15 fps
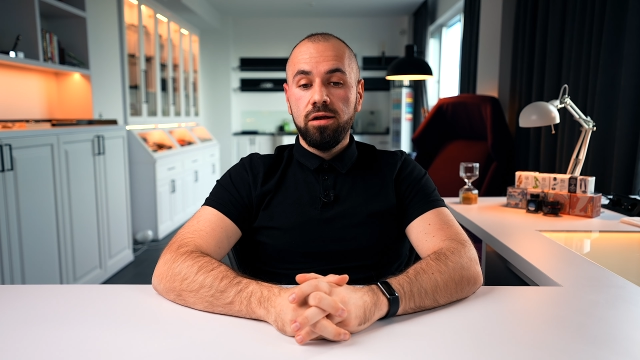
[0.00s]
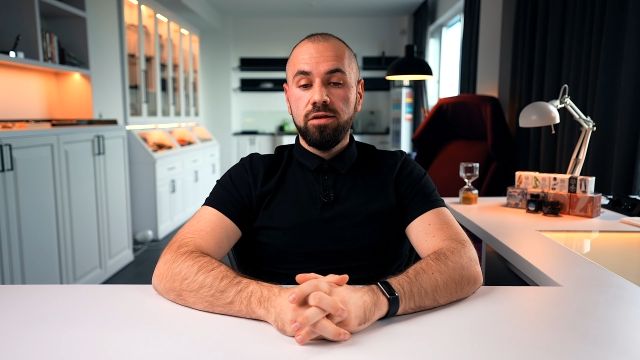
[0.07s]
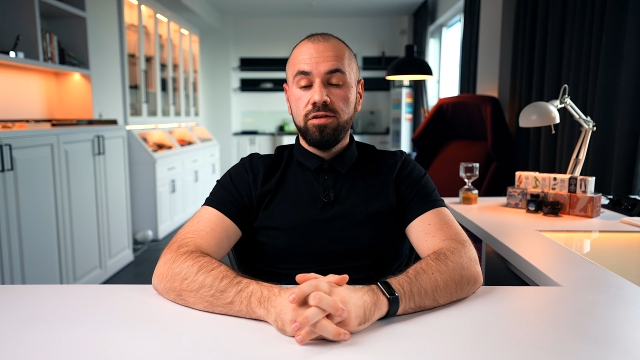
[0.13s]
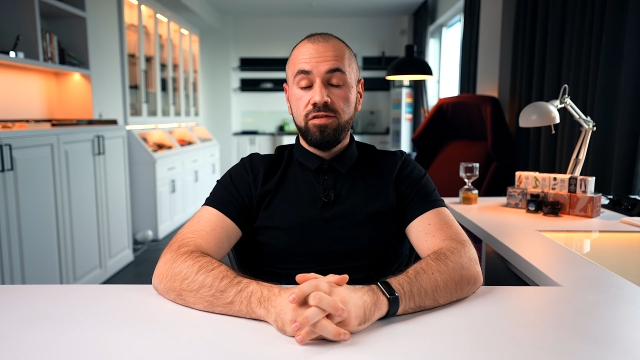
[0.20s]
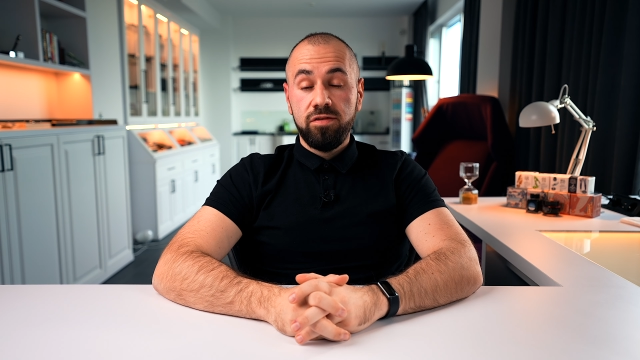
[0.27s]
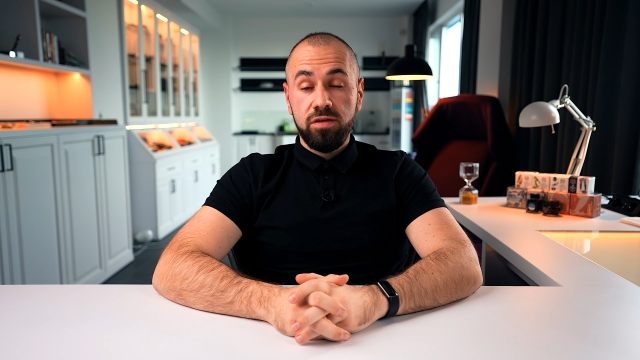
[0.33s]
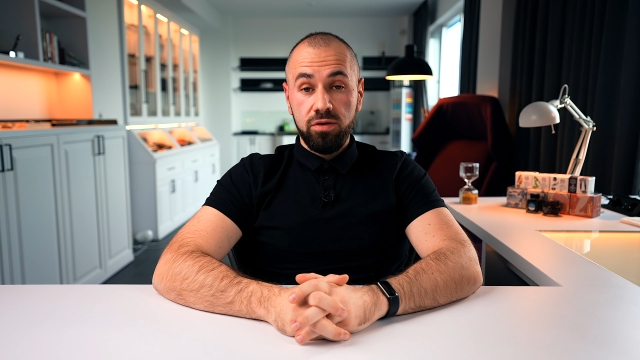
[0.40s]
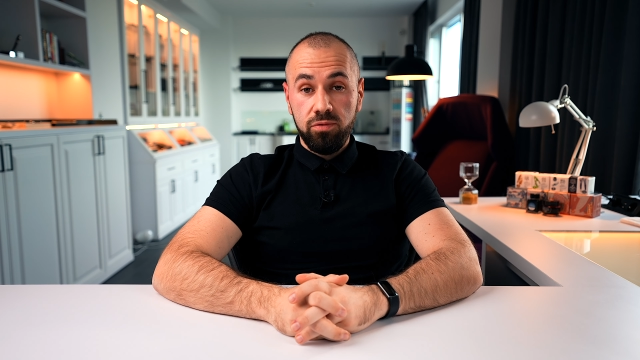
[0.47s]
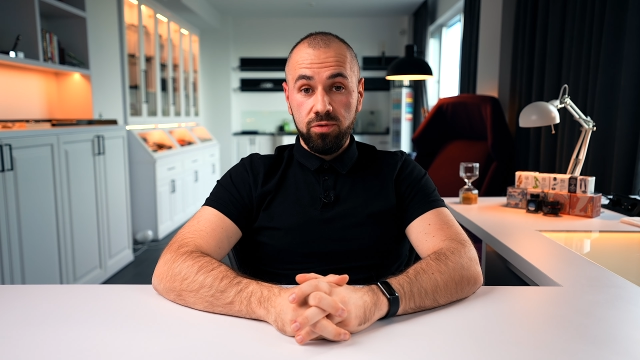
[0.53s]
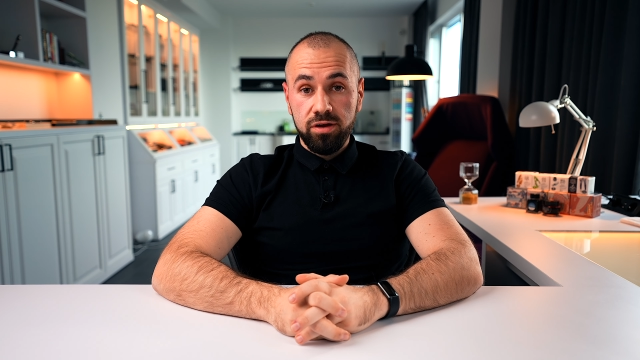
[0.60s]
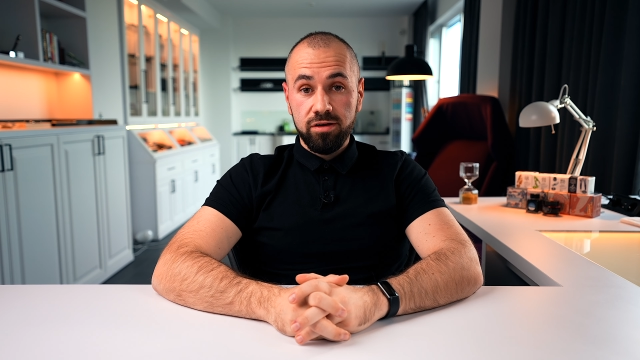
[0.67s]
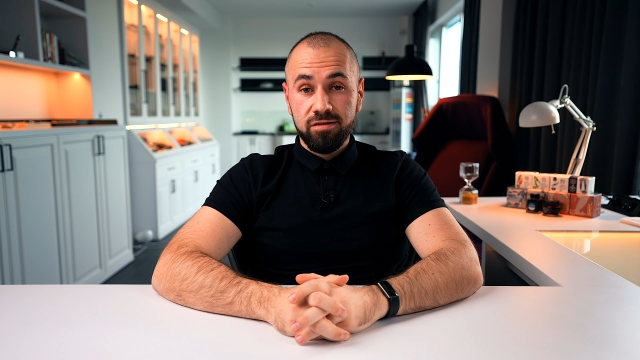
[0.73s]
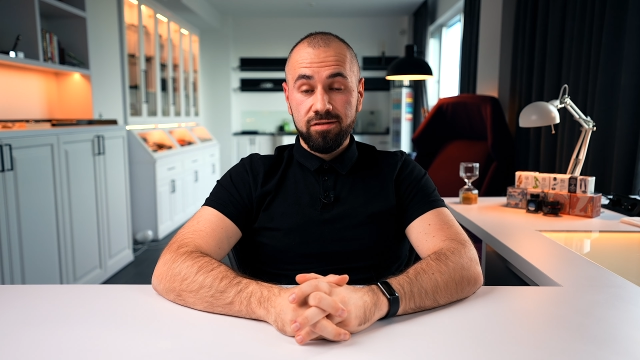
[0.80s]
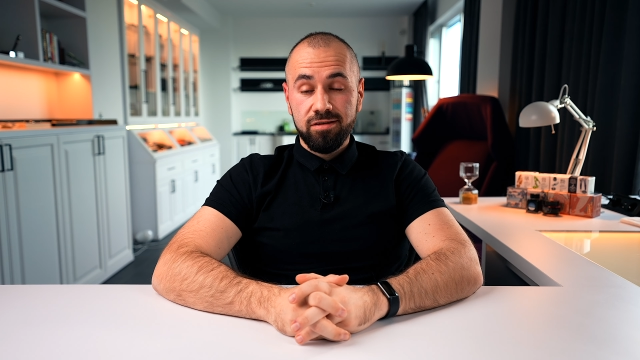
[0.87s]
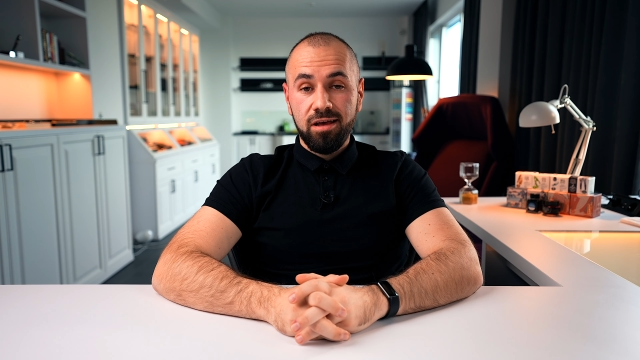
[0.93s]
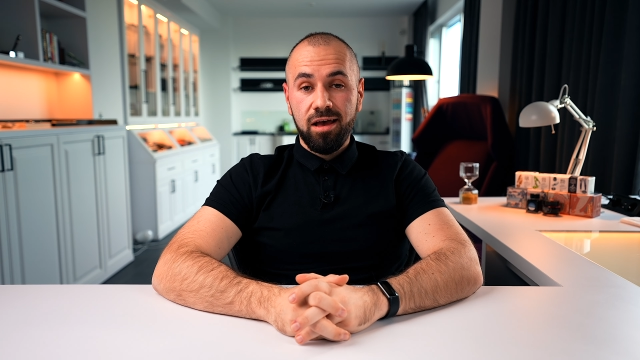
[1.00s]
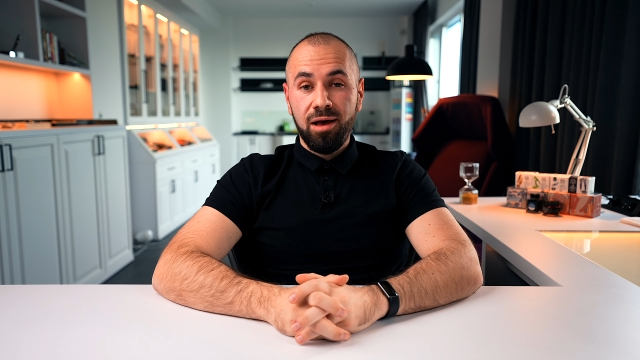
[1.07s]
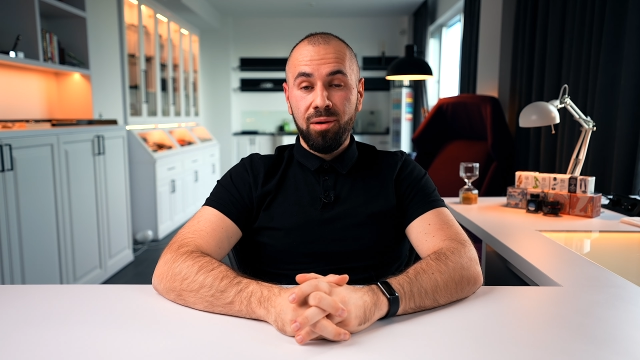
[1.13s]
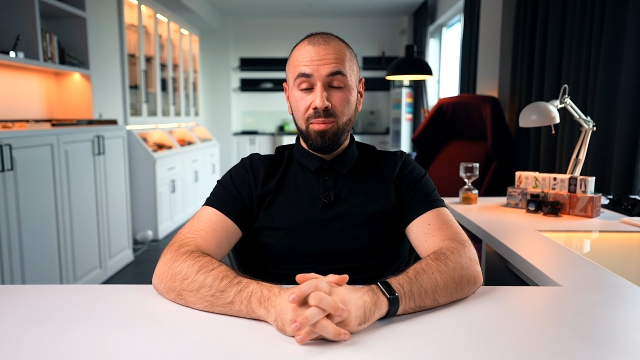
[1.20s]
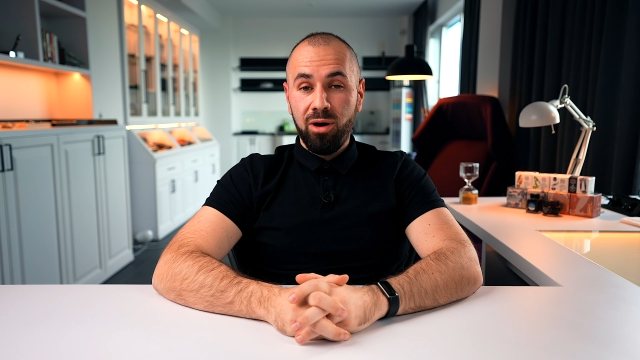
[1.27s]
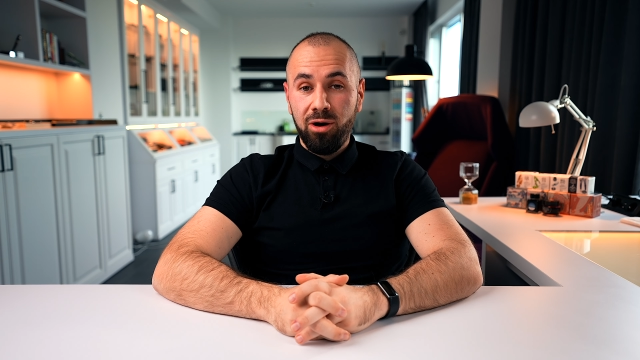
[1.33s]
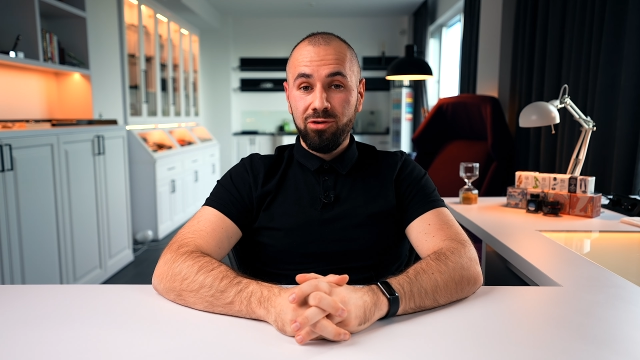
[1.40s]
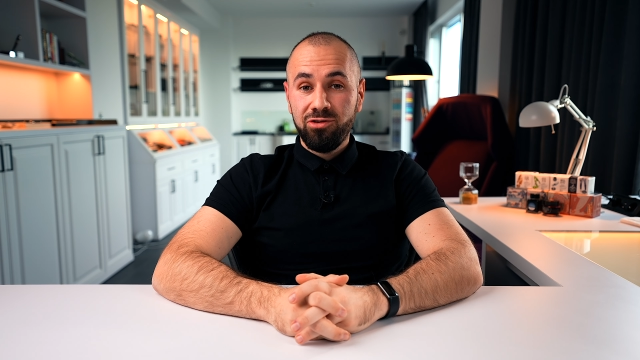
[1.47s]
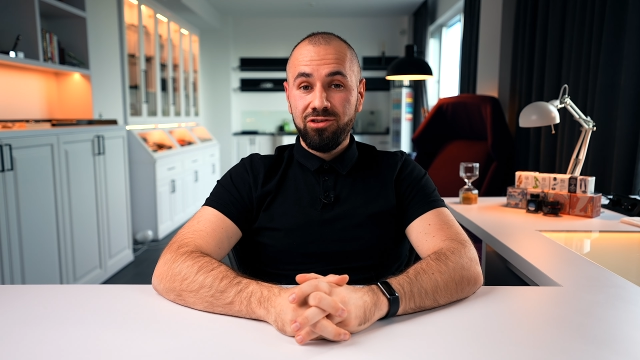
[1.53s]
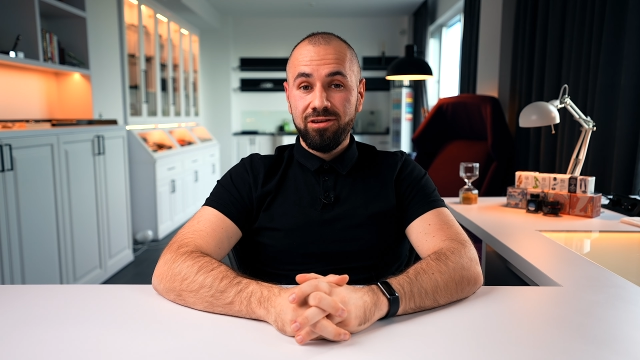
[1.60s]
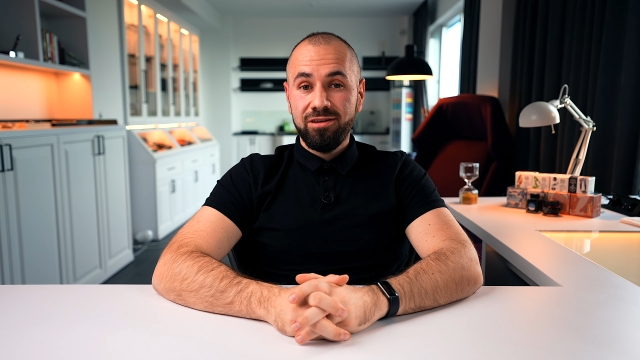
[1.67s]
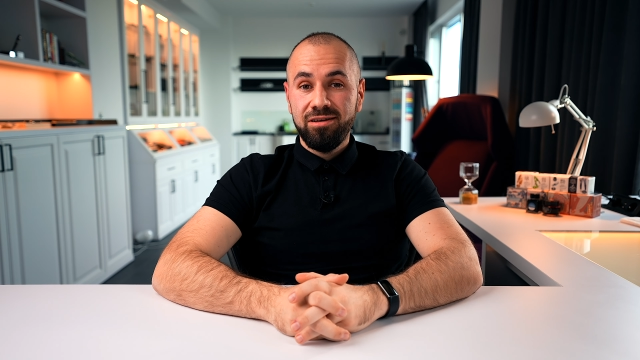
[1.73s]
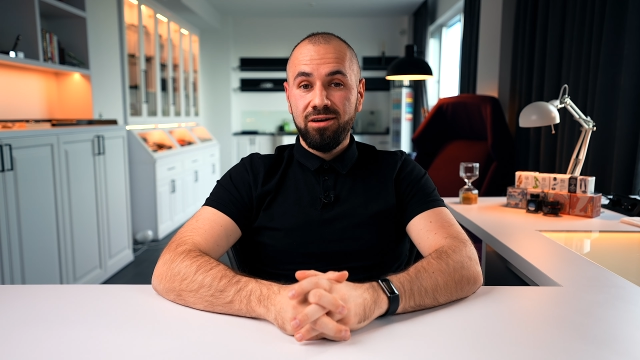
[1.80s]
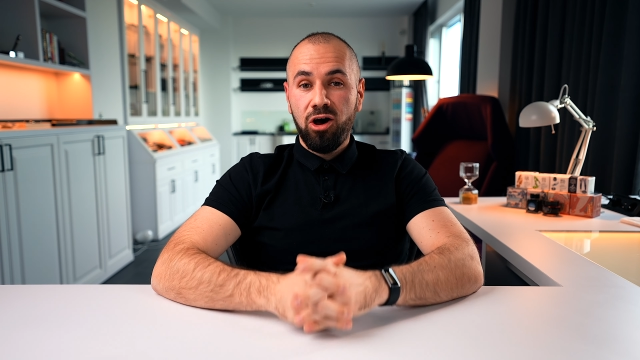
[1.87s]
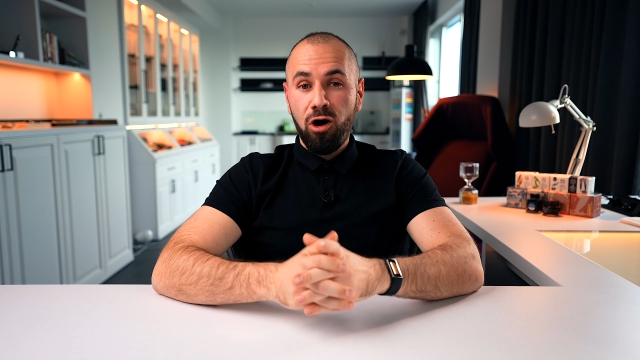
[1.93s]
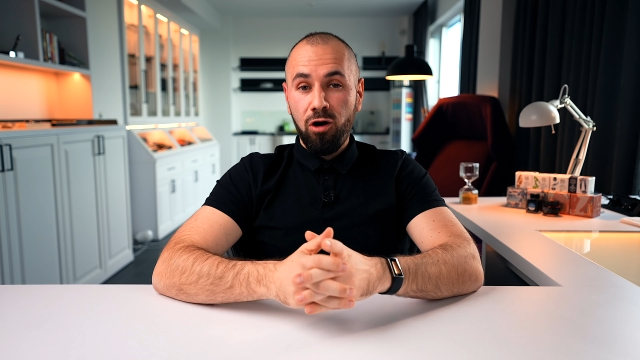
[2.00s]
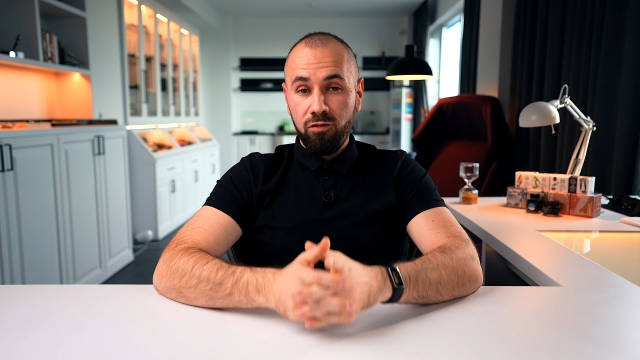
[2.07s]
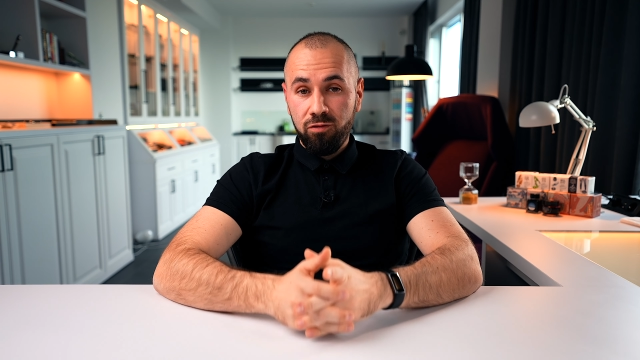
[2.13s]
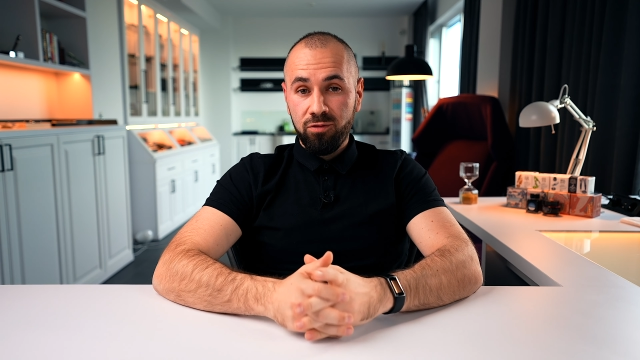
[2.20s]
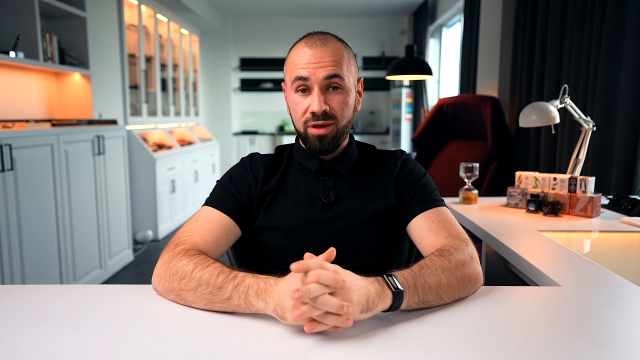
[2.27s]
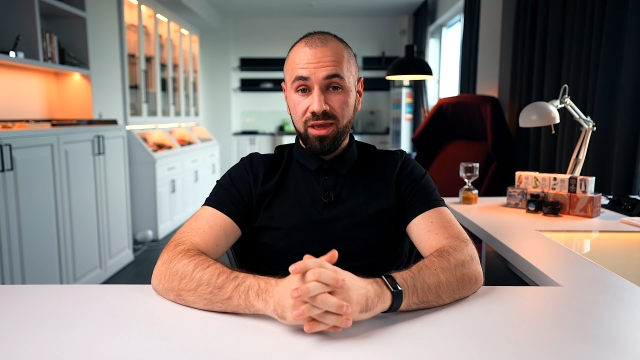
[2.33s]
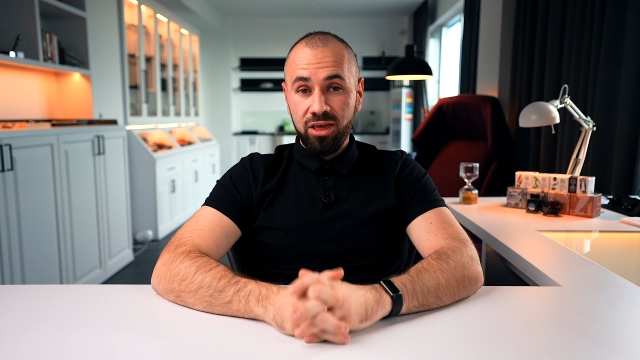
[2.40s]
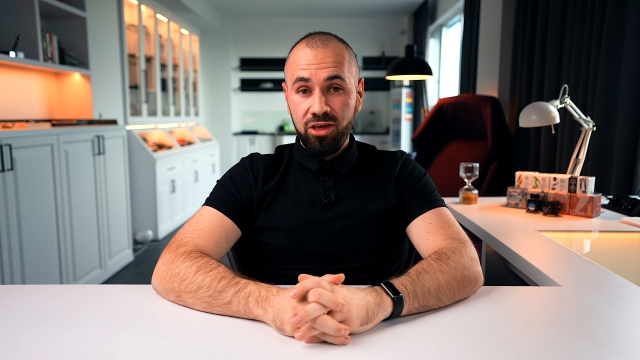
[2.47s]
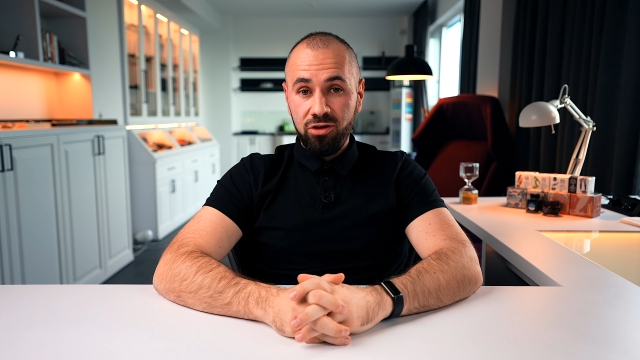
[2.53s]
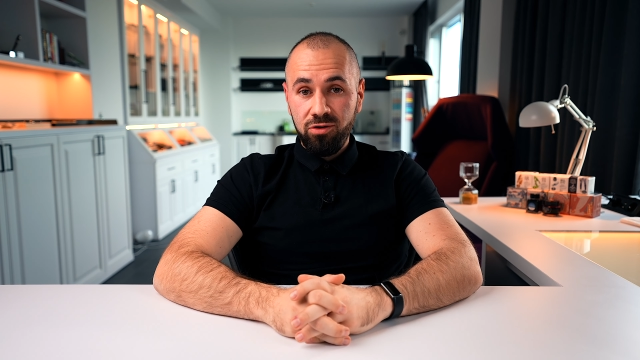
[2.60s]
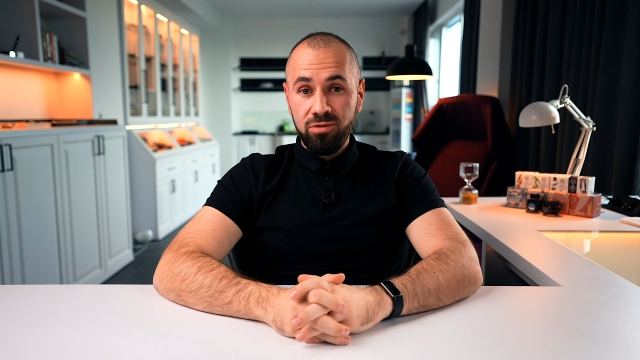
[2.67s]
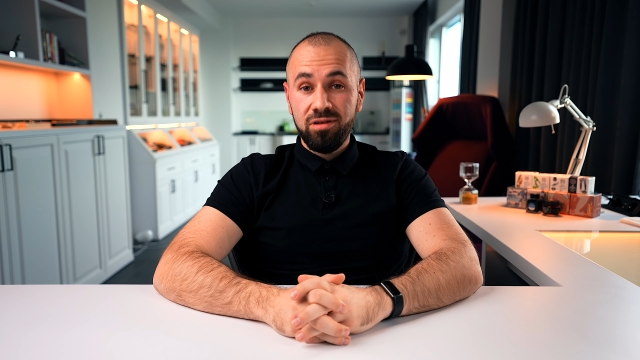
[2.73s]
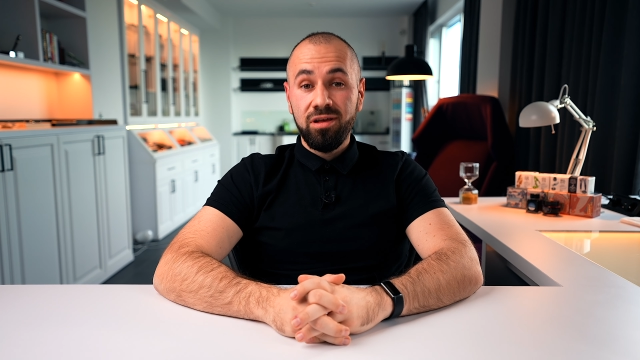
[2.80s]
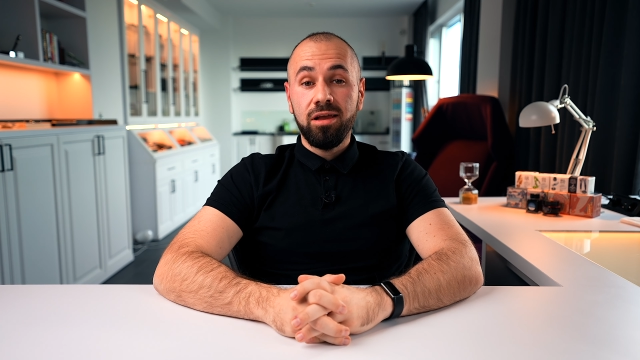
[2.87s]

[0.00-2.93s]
serious about offering you the